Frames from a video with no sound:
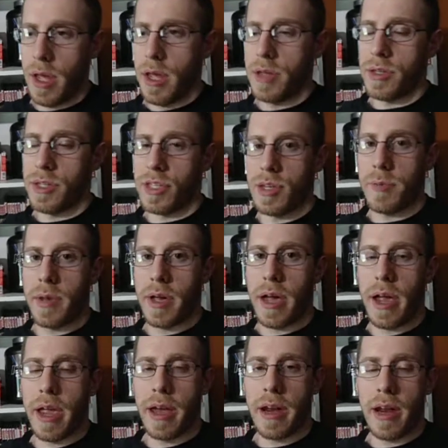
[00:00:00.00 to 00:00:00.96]
This is something
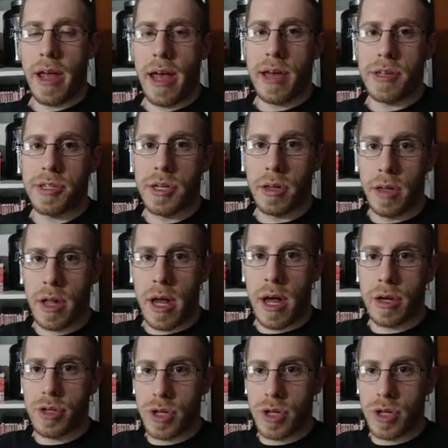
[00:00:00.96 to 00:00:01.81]
I get asked a lot.